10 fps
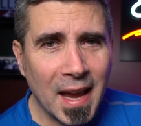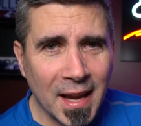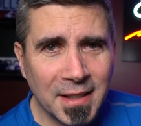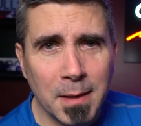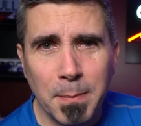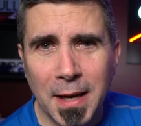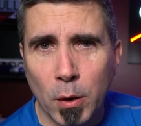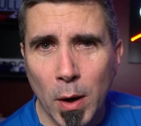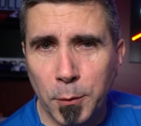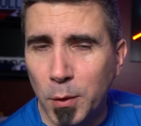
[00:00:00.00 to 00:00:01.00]
and can be
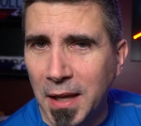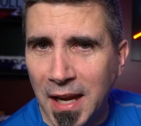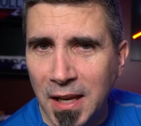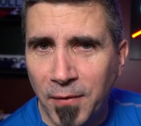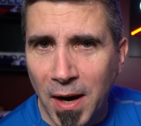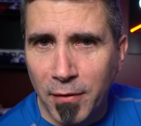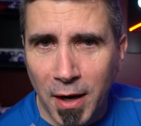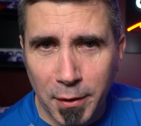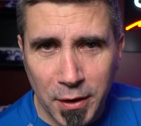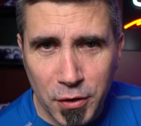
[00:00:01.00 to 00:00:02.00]
equipped with an
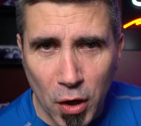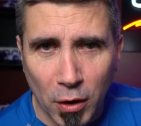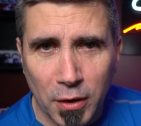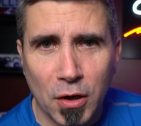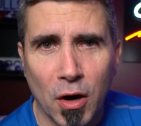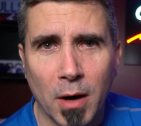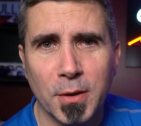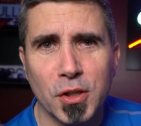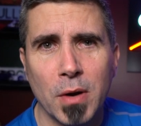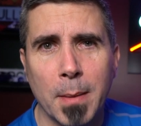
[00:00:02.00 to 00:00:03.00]
$8,500
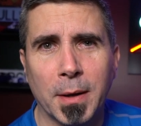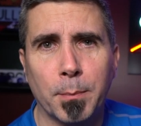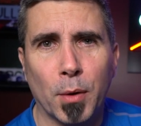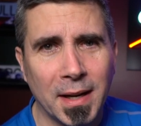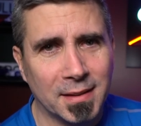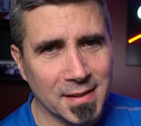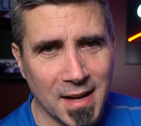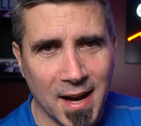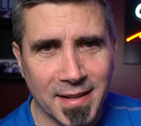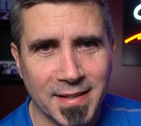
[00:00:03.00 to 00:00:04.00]
carbon ceramic brake
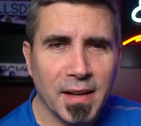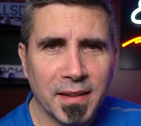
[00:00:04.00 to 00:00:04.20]
design.